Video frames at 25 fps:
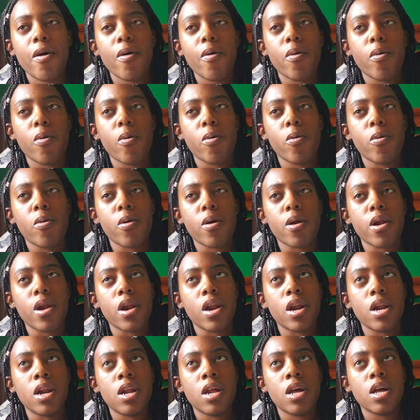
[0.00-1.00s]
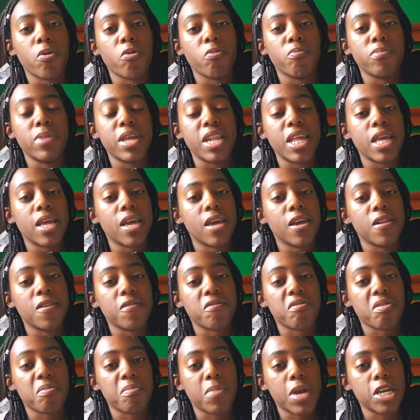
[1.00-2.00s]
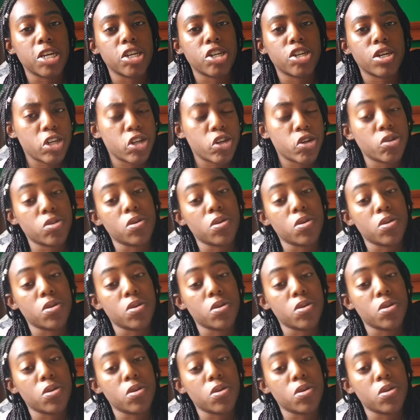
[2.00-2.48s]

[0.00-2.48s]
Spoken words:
or omitting information